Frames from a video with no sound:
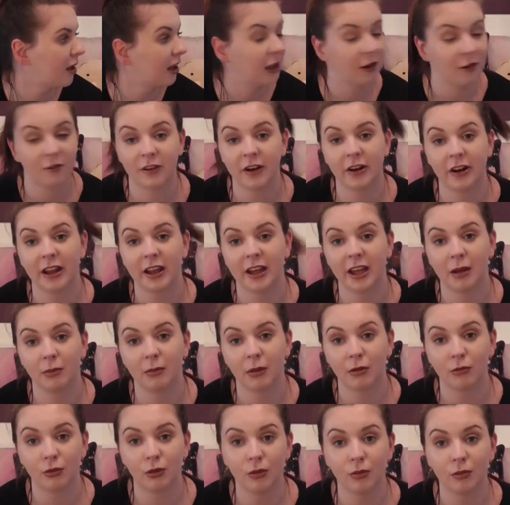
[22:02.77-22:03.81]
many a fairy light in
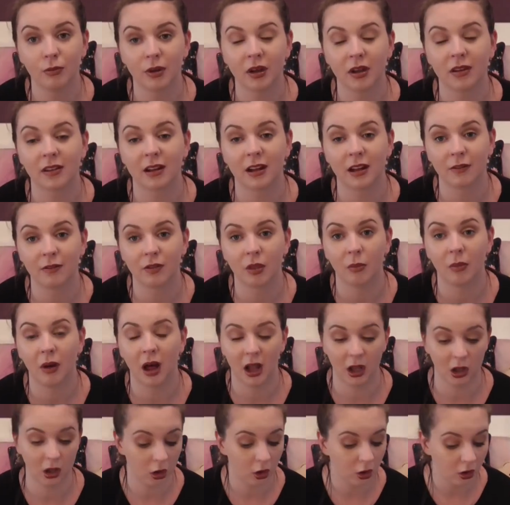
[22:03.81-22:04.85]
my room because I love them
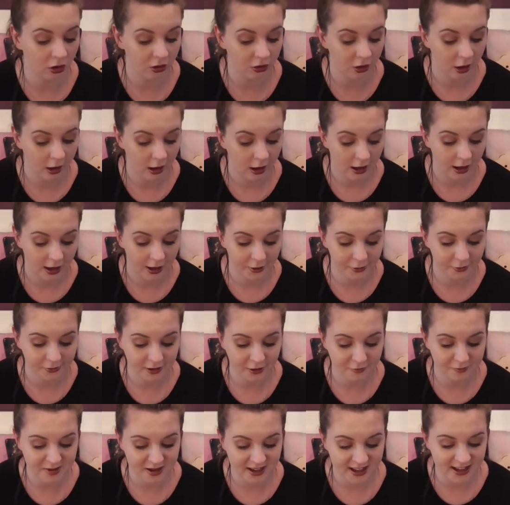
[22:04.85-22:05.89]
a lot. I also
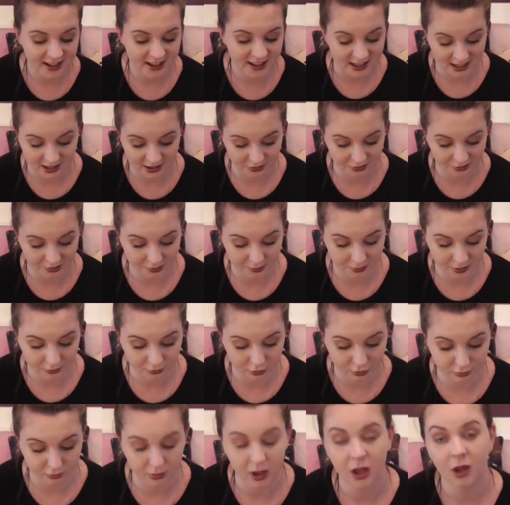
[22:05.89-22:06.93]
have many a candle in my
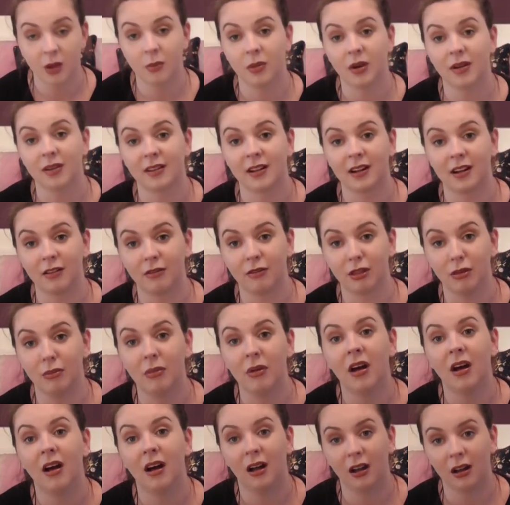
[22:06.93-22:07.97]
room because I love them
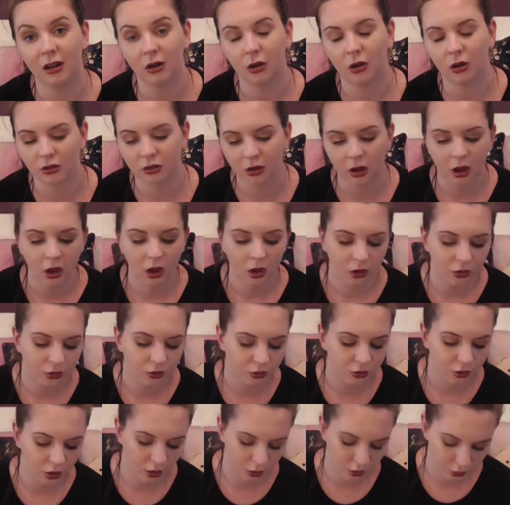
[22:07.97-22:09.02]
a lot.
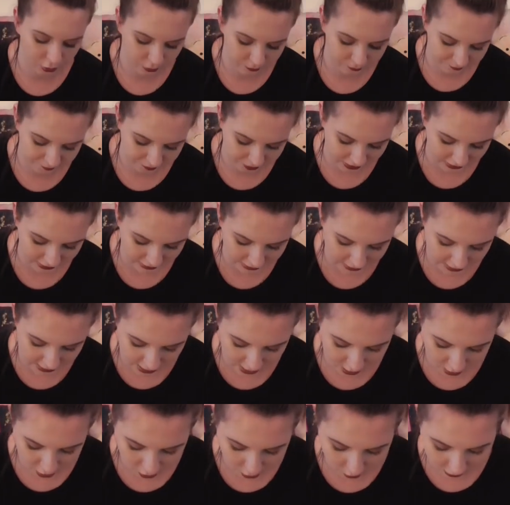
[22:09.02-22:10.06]
So yeah,
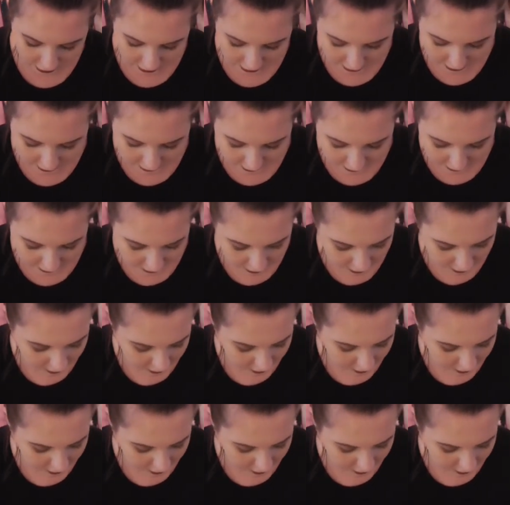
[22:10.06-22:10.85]
no, I